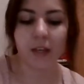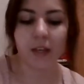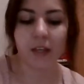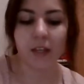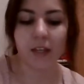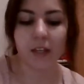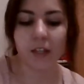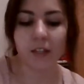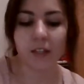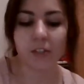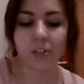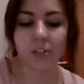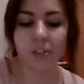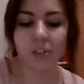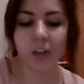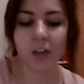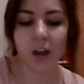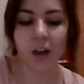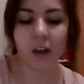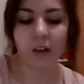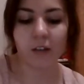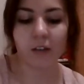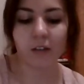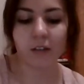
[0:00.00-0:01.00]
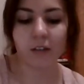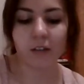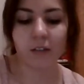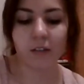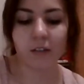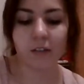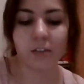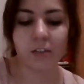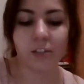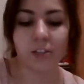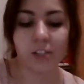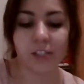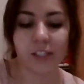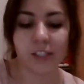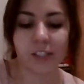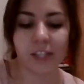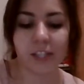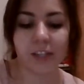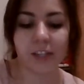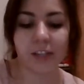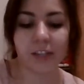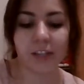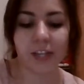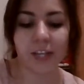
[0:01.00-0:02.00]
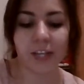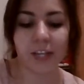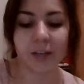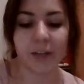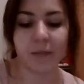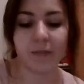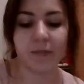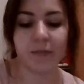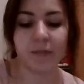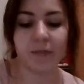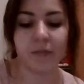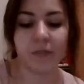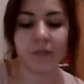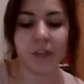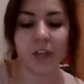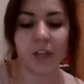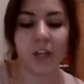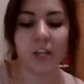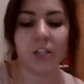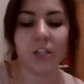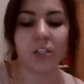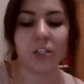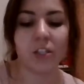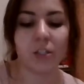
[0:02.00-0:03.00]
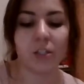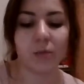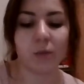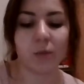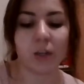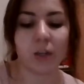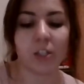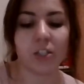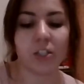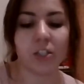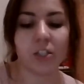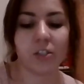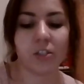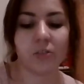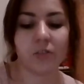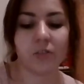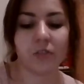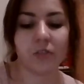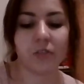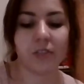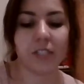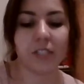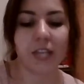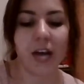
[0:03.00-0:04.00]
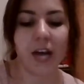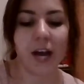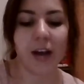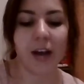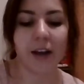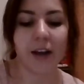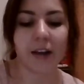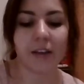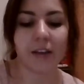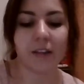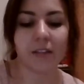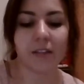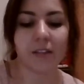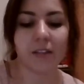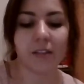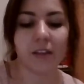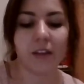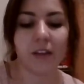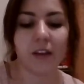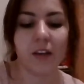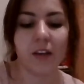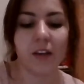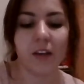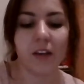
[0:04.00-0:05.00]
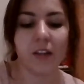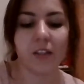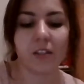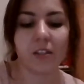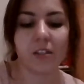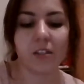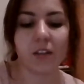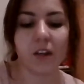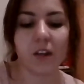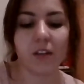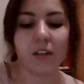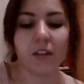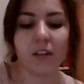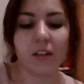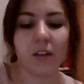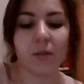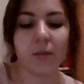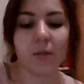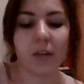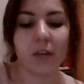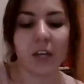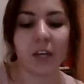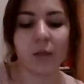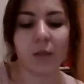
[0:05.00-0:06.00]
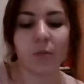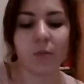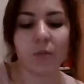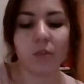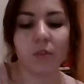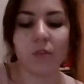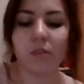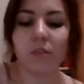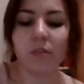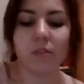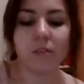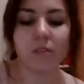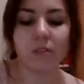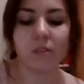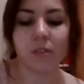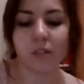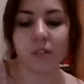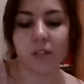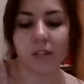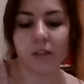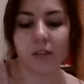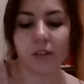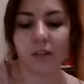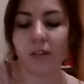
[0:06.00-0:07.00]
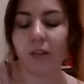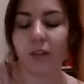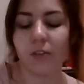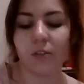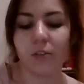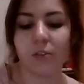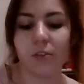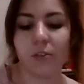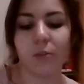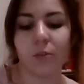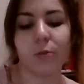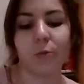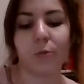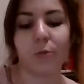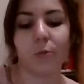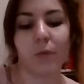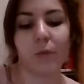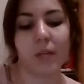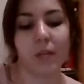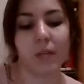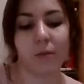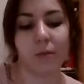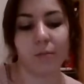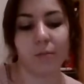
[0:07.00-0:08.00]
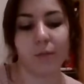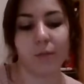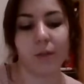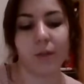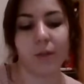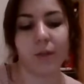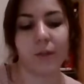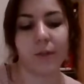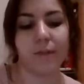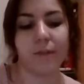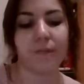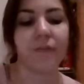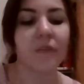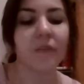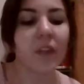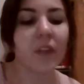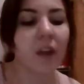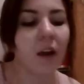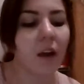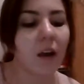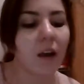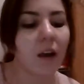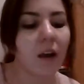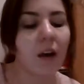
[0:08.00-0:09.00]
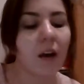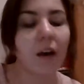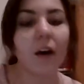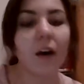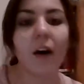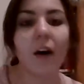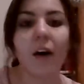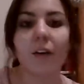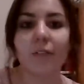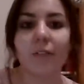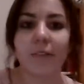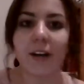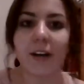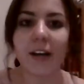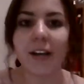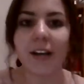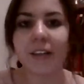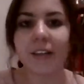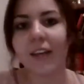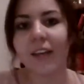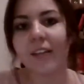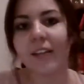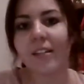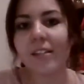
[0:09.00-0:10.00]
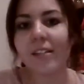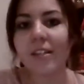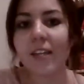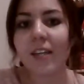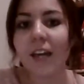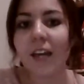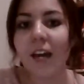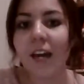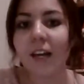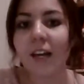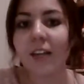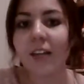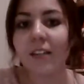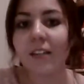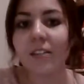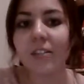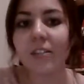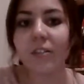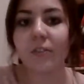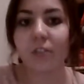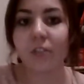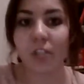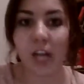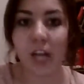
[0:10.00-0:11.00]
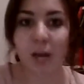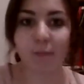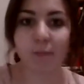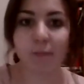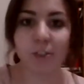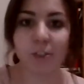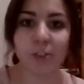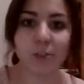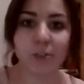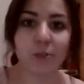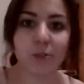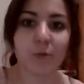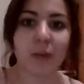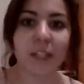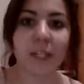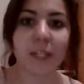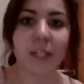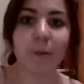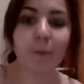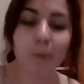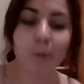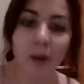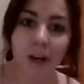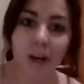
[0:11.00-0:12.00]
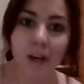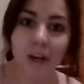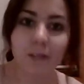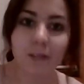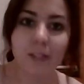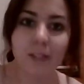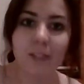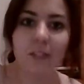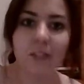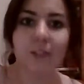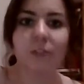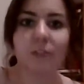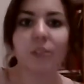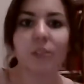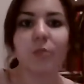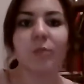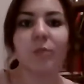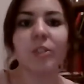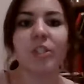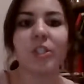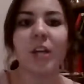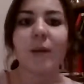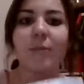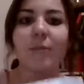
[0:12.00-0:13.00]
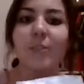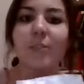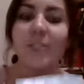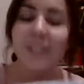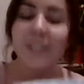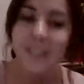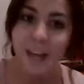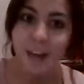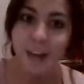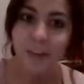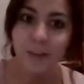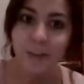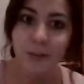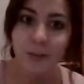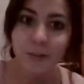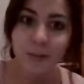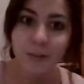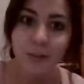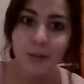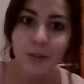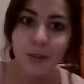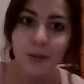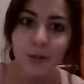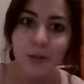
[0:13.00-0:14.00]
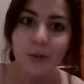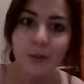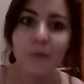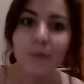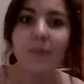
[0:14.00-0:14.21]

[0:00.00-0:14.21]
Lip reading: In shock, she stared at him. She watched his ruined eyes and saw that they were able still to weep. All right, that is the end of chapter 21. We still have 2 more chapters in Gathering Blue.